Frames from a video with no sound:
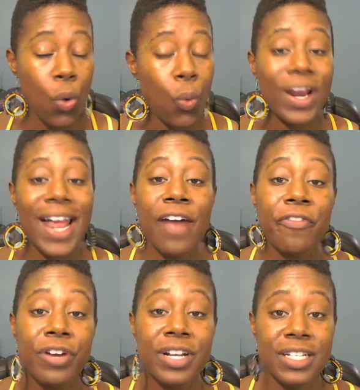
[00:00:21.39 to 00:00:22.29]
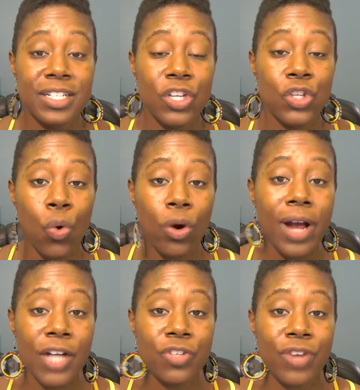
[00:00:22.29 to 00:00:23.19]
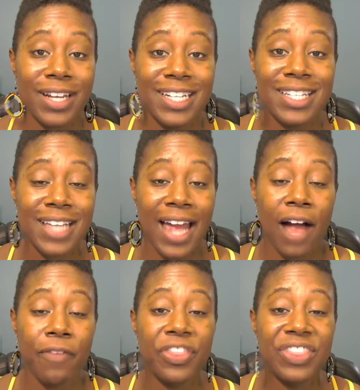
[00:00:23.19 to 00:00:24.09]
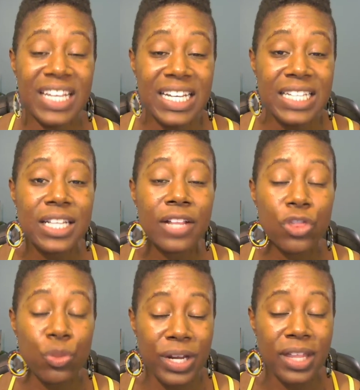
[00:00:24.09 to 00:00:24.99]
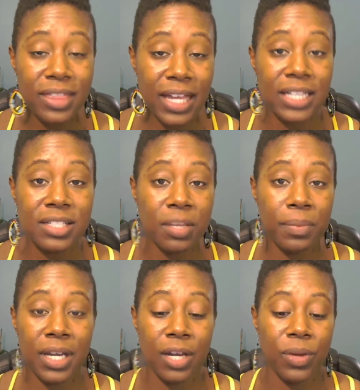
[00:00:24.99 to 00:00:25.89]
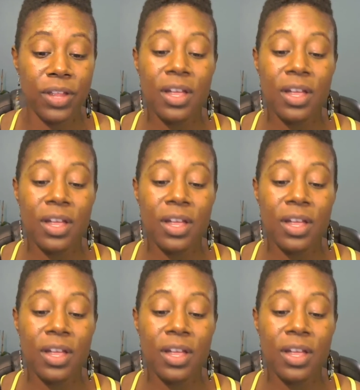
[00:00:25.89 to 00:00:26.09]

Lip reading: whatever it is, your contract needs to have these three things to begin with: